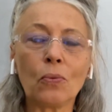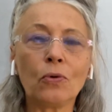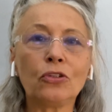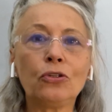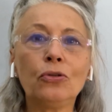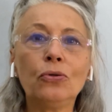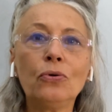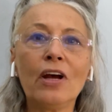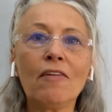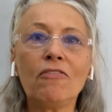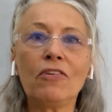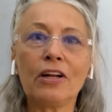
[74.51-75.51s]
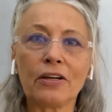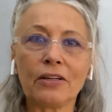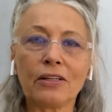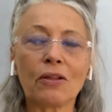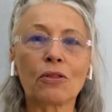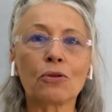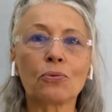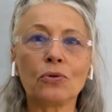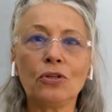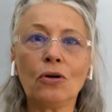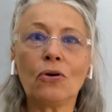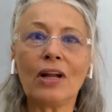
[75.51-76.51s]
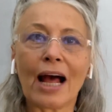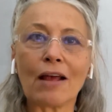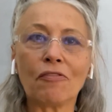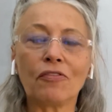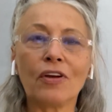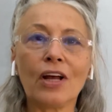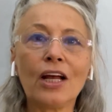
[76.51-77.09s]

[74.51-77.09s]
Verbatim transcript: what you have learned through your life